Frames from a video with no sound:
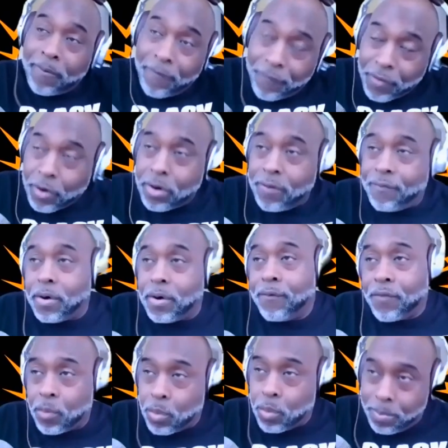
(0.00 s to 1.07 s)
prefer to
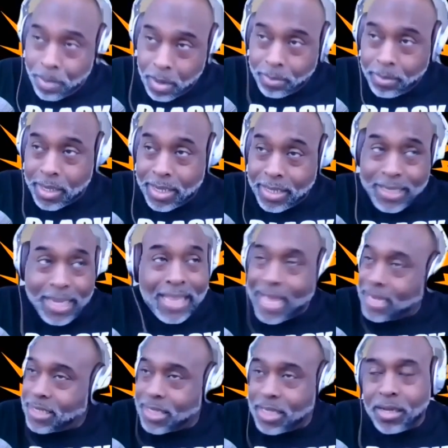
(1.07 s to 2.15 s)
vote for Republicans. And
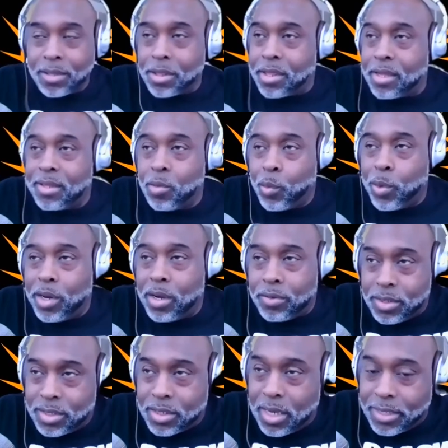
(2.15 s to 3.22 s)
that's the other thing that we don't
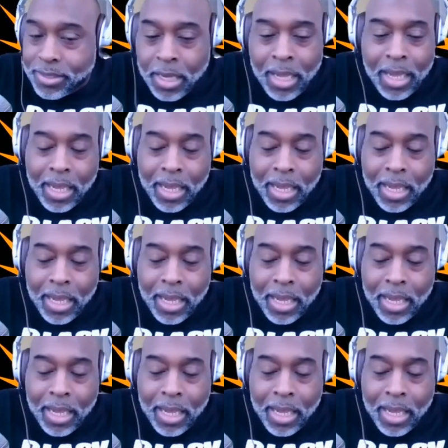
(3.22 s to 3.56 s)
discuss.